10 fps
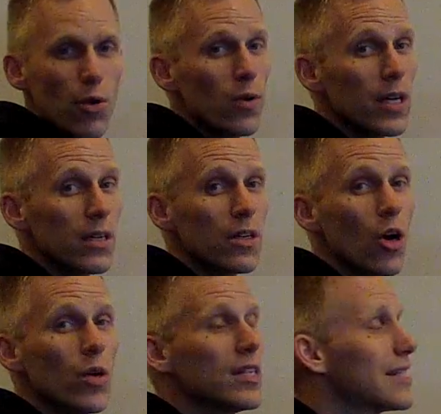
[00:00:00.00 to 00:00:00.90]
Oh wait,
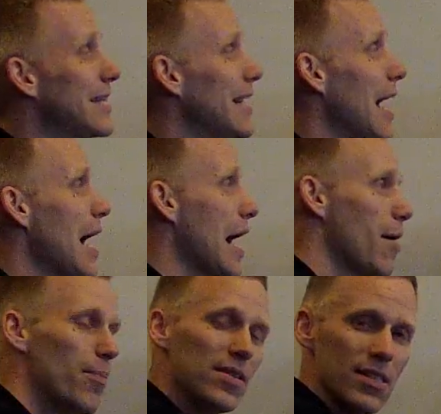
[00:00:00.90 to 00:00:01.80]
no, it's the
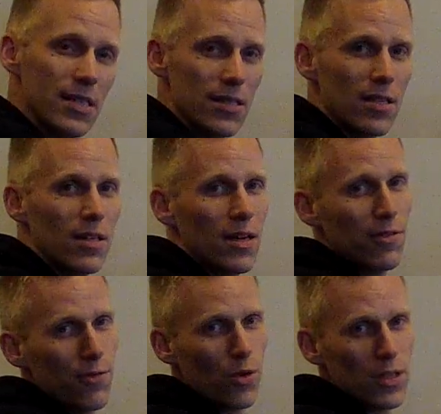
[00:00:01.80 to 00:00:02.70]
opposite of
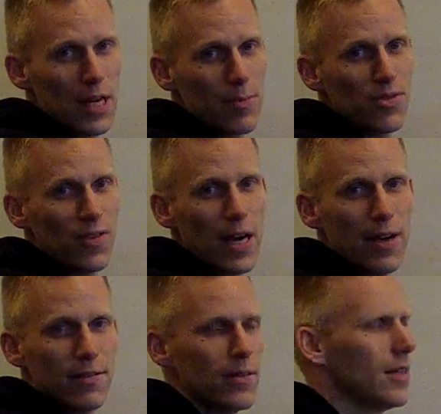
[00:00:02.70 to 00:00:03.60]
4 times 5.
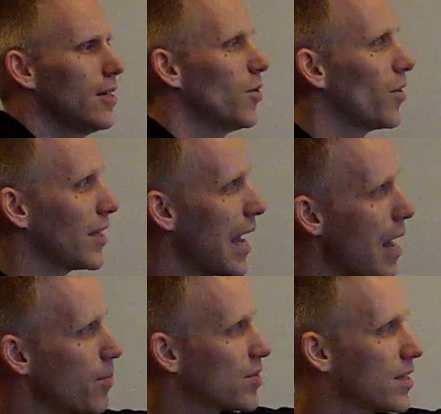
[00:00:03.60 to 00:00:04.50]
Well, the
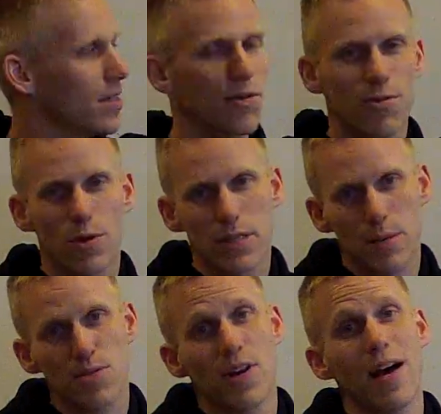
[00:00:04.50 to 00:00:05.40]
opposite of 4
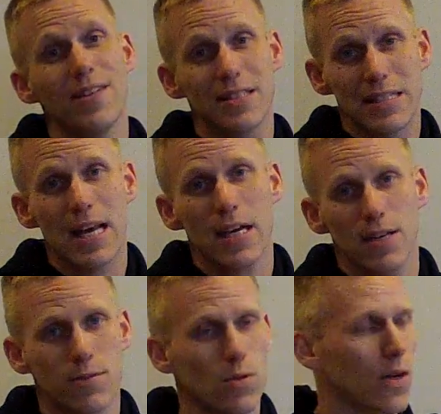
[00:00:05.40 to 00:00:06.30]
times 5 is
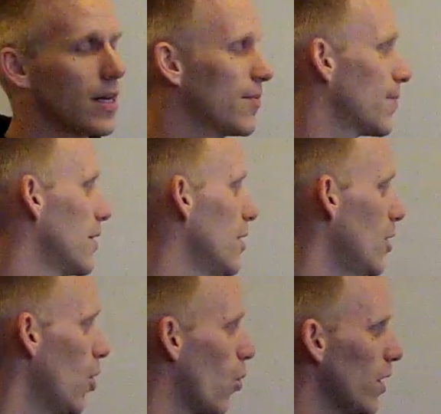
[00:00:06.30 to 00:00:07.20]
negative 20.
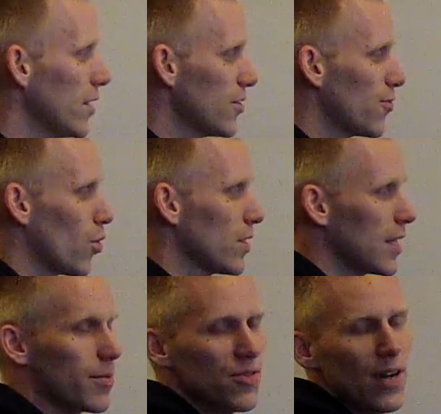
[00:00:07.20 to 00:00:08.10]
What is 4
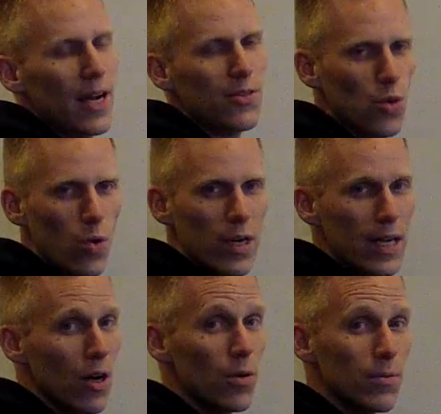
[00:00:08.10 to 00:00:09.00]
times 5?
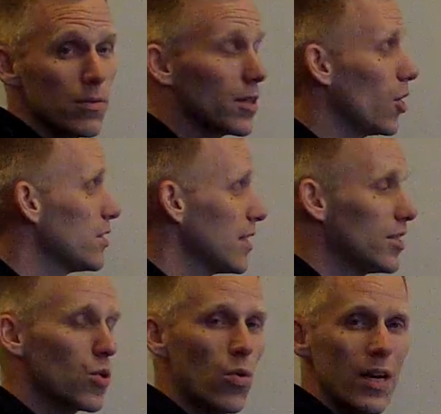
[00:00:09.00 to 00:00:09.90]
20. Oh, no, it's
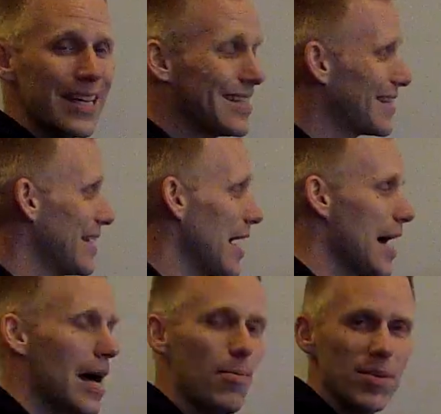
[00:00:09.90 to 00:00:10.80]
not 20. It's the
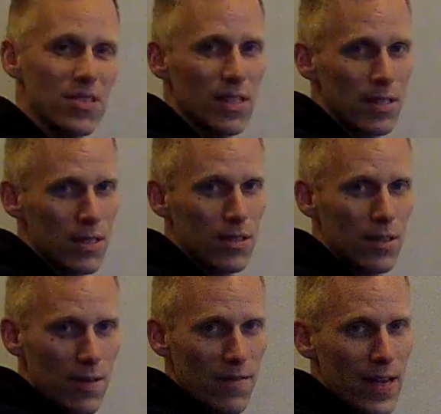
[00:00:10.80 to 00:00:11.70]
opposite
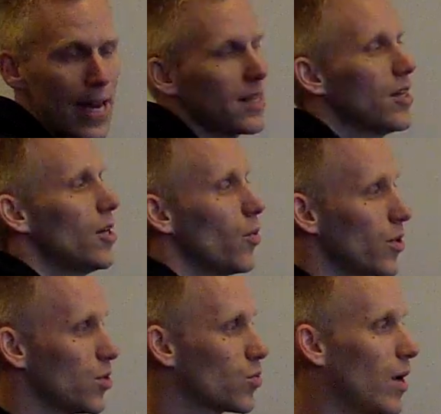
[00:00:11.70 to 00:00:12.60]
of that,
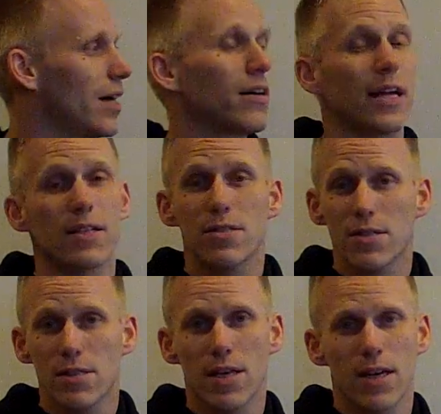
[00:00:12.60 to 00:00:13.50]
which is why our answer
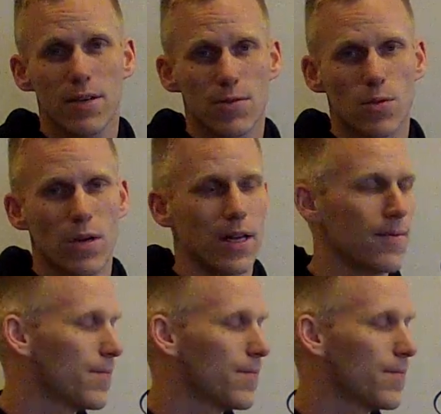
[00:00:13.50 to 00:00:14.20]
is negative 20.